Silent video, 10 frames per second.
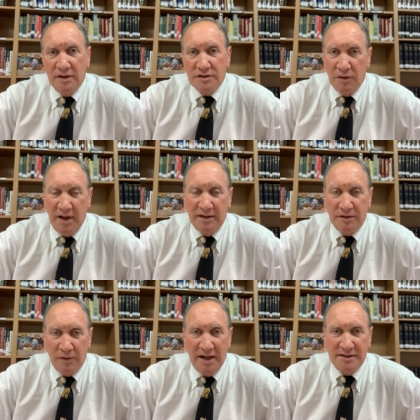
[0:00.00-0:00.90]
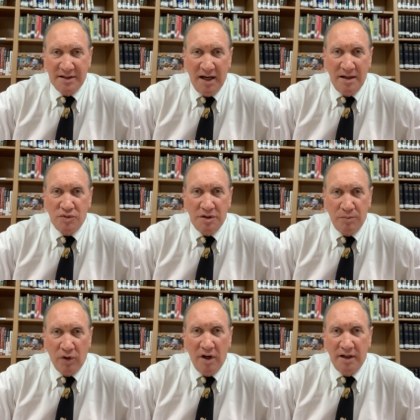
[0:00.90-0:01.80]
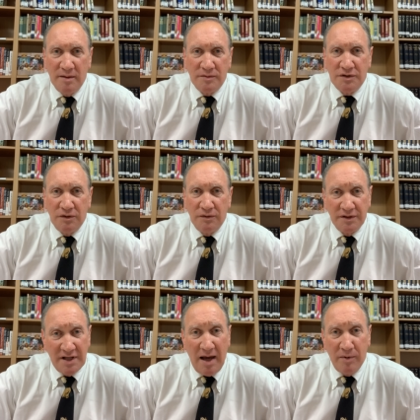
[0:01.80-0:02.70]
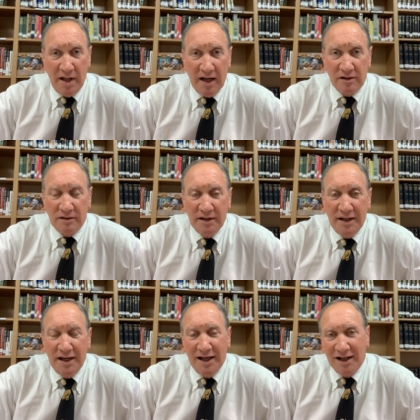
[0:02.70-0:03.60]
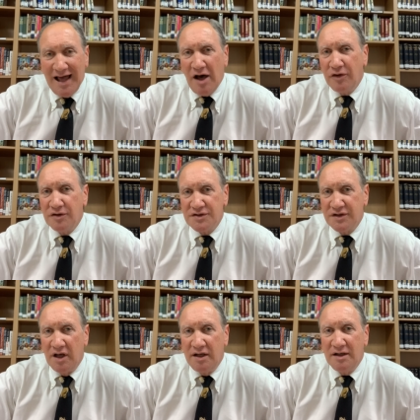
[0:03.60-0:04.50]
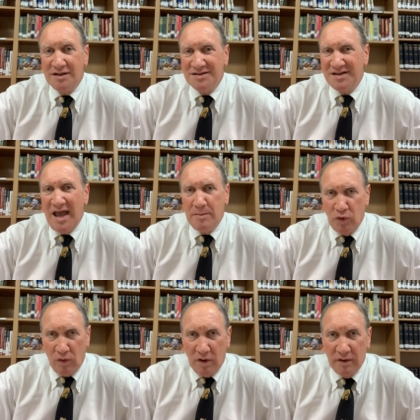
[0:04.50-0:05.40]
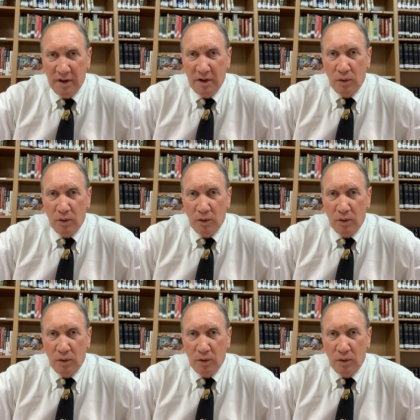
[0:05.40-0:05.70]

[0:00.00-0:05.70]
So at the right time, she brought him to the tabernacle and allowed her son Samuel,